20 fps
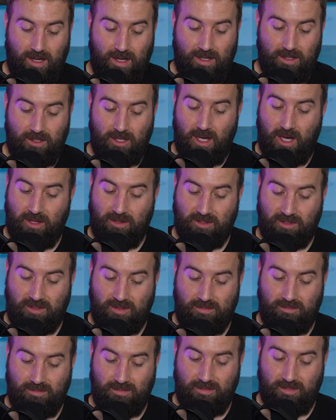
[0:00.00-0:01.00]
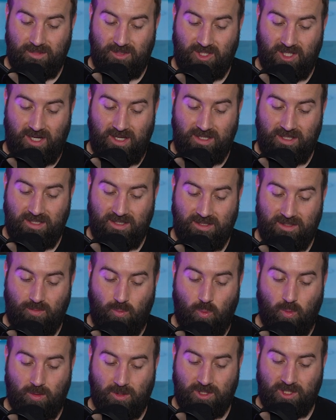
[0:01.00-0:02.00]
No, the Chinese
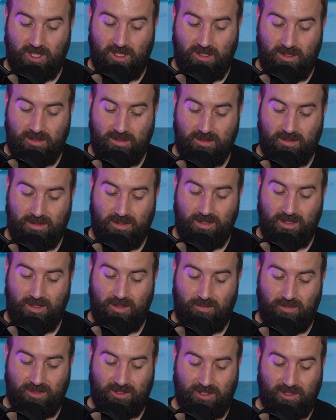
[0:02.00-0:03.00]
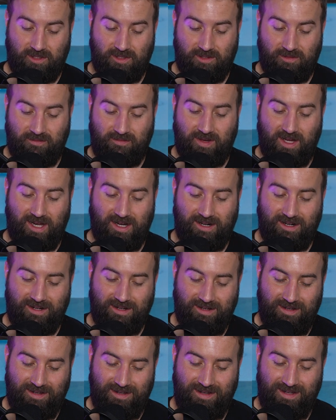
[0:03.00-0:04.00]
war junks returned
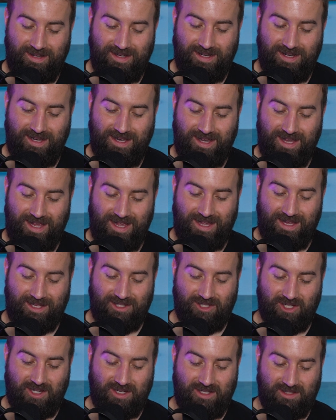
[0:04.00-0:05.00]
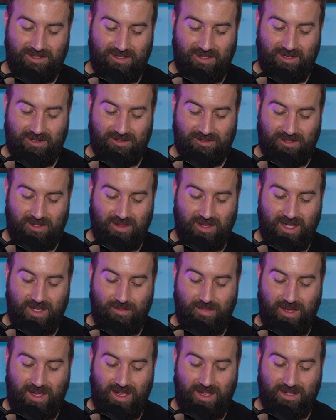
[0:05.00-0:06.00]
fire, and Chinese gunners on land
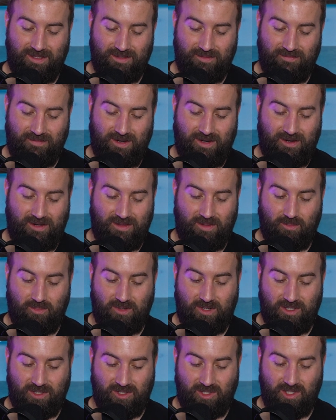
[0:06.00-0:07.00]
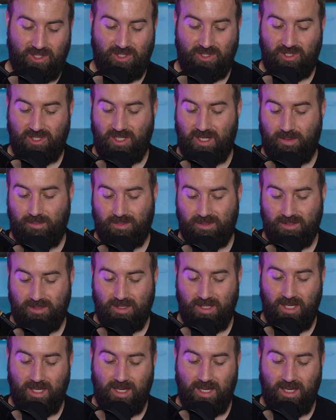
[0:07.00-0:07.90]
began to fire at the British ships.